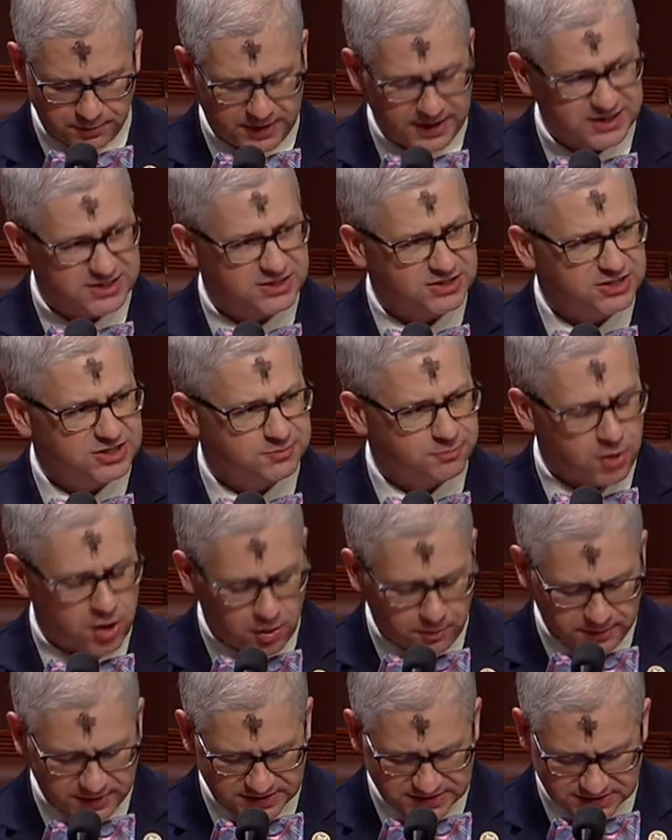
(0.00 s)
pace, and
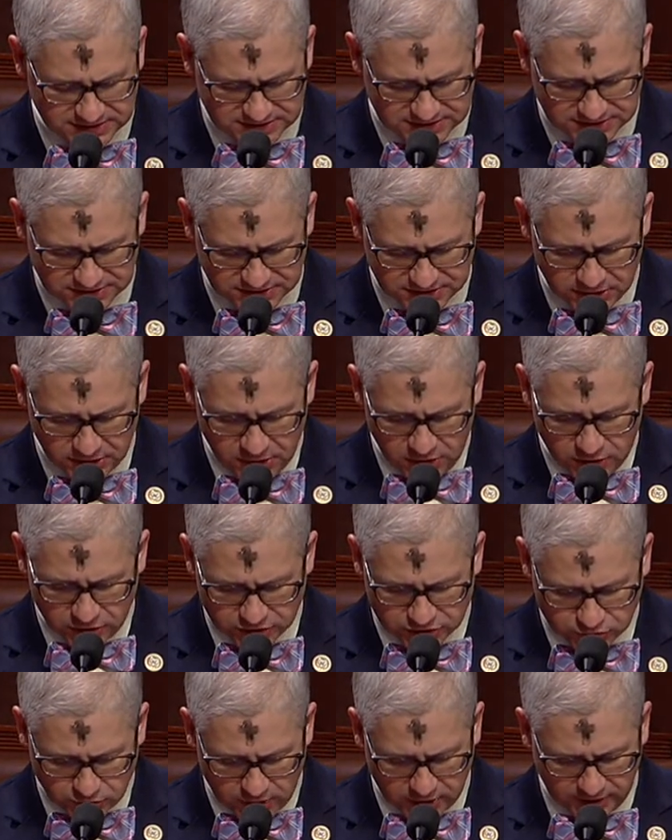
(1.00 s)
small businesses
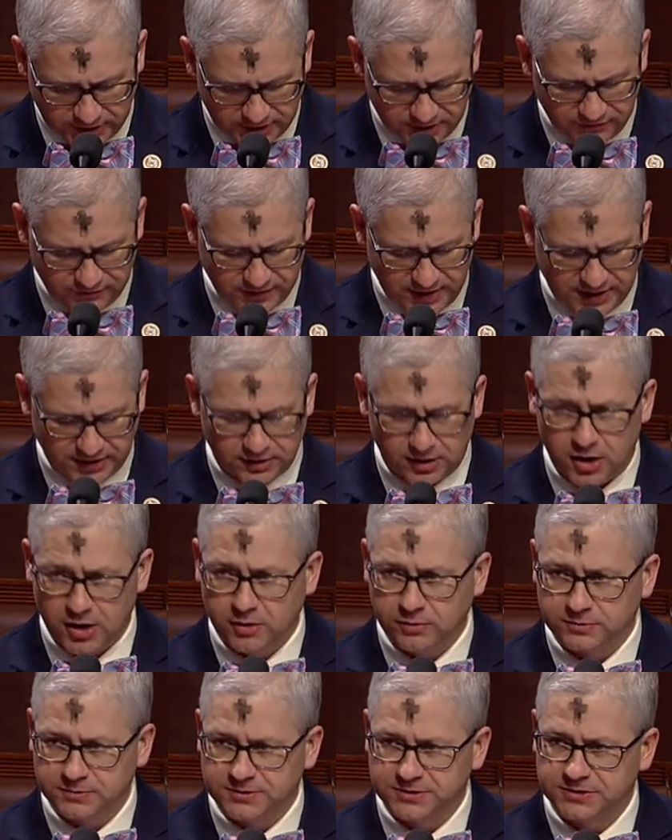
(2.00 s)
are struggling to find
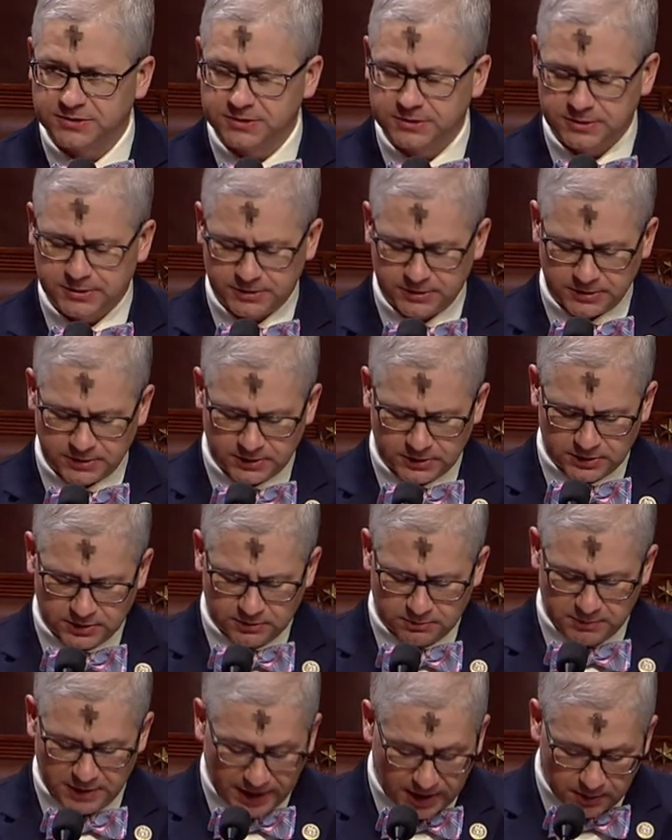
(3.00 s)
loans.
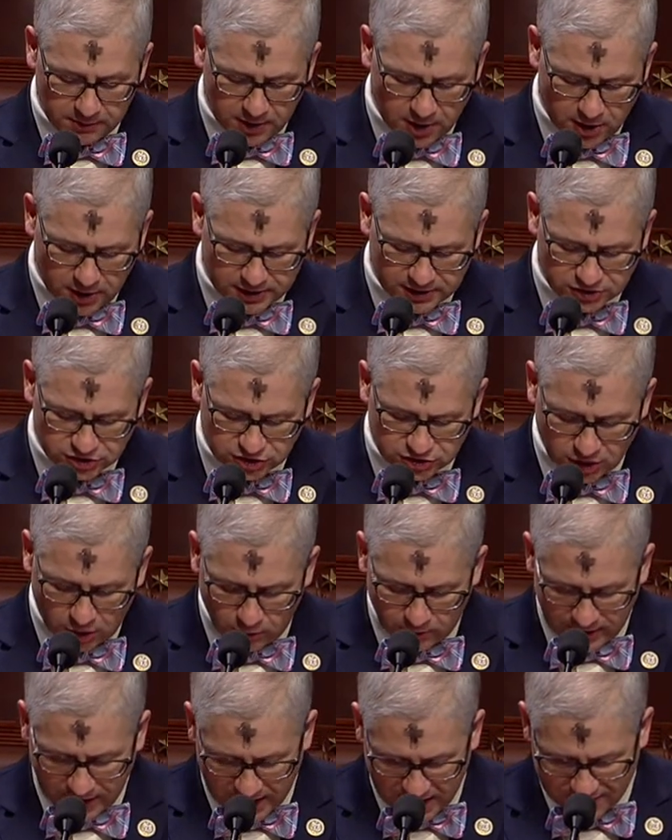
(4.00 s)
Many Americans
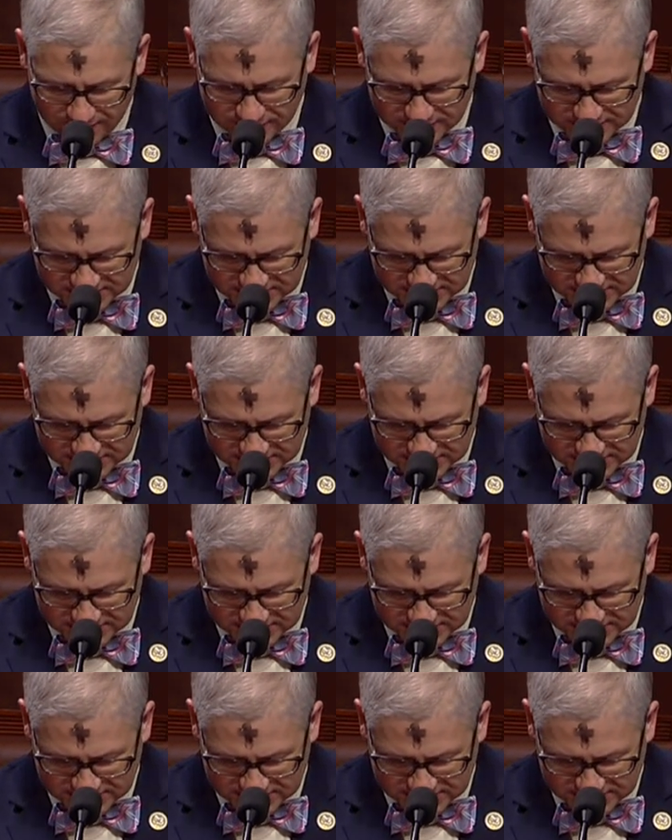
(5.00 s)
don't have the